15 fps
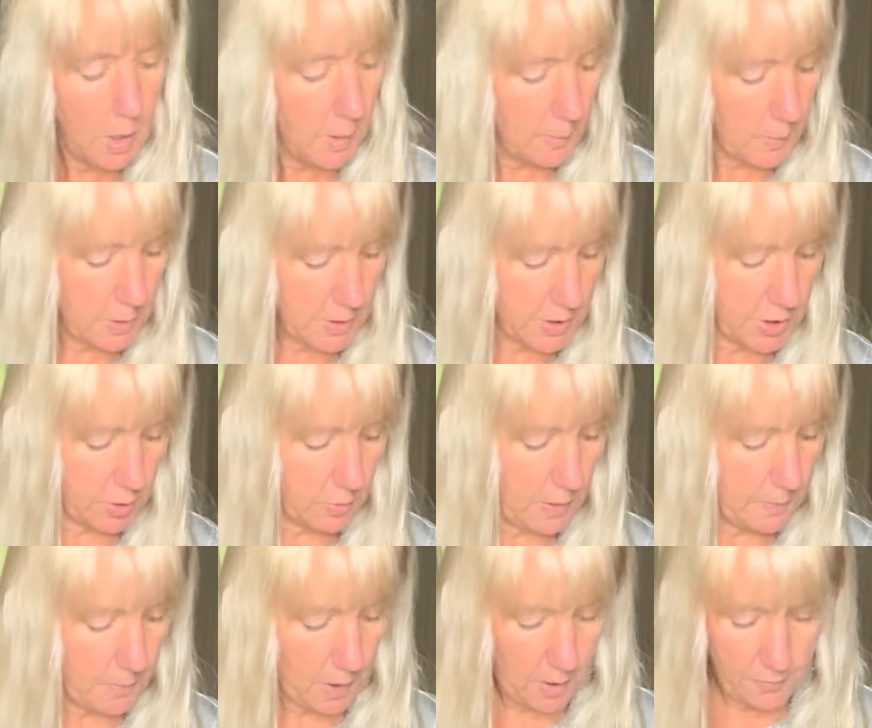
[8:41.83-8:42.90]
going to scoop
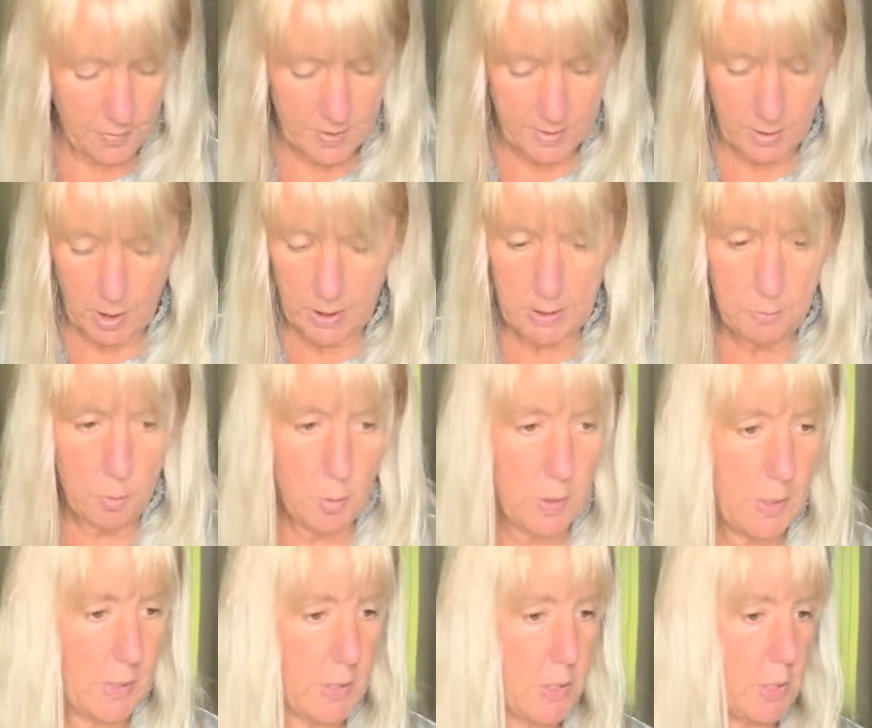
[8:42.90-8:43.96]
off this cutting board
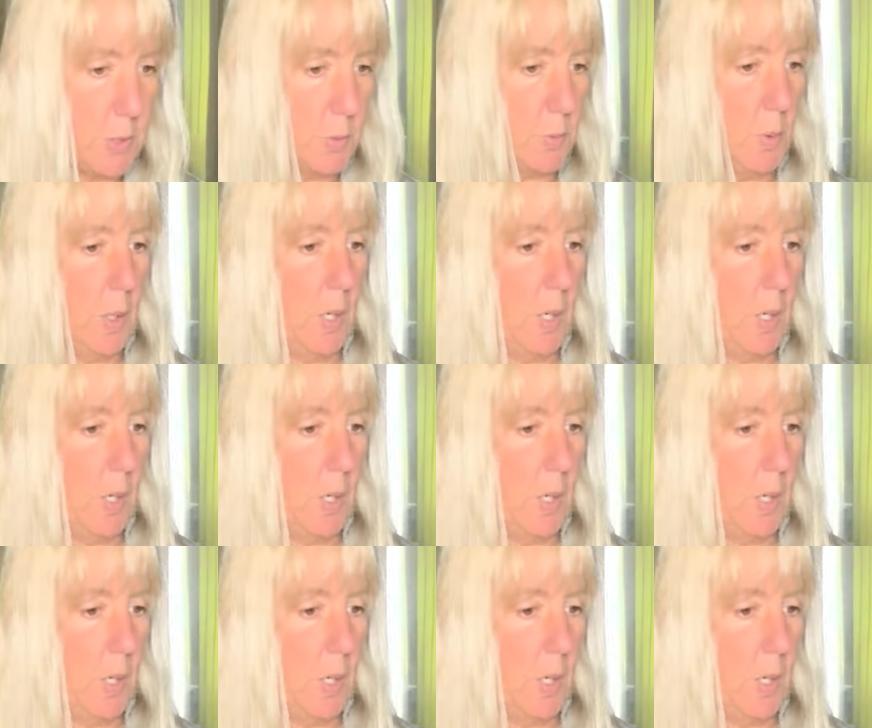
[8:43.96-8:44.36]
into